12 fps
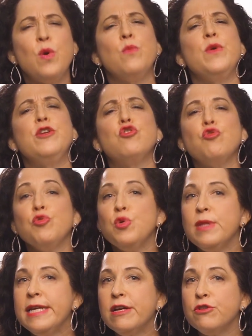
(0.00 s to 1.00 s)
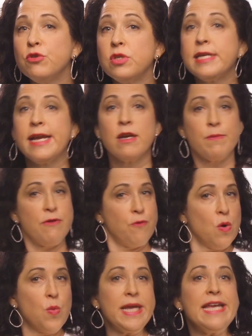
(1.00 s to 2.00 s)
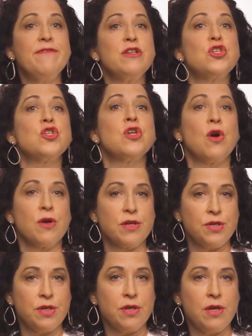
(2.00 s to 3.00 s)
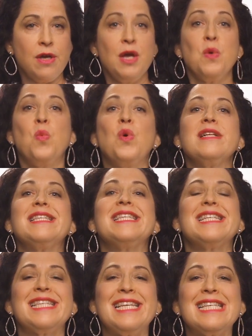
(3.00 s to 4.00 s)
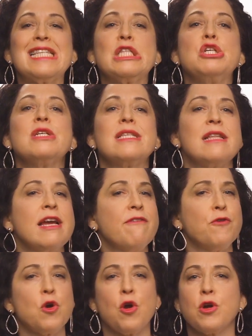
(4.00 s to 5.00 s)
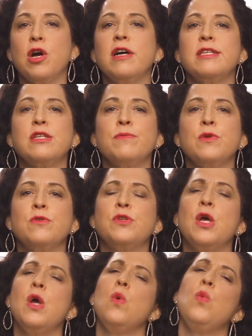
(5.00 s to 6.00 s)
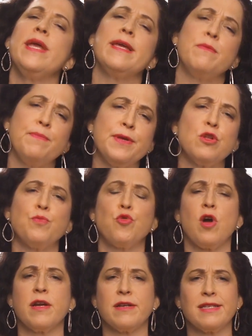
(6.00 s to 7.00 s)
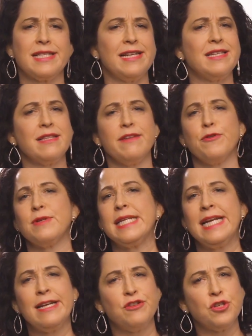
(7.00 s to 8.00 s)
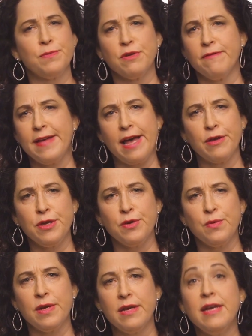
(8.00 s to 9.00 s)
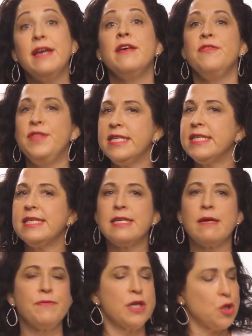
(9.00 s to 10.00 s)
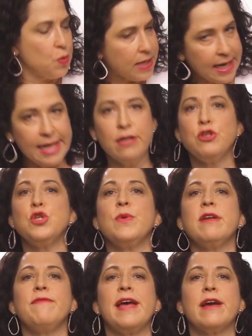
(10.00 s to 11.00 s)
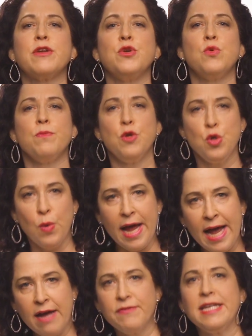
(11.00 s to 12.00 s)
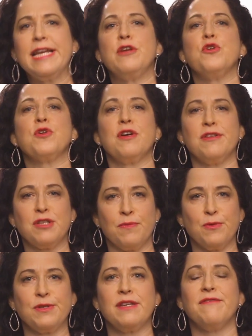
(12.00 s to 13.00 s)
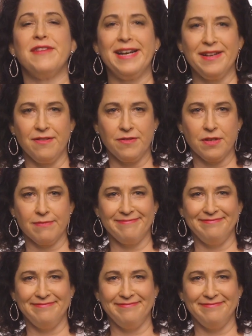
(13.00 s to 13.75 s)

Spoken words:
When we truly understand before we even start what success looks like for our customers, we can build products that deliver tangible value. This is something you can't do in a vacuum. You have to get your customers involved.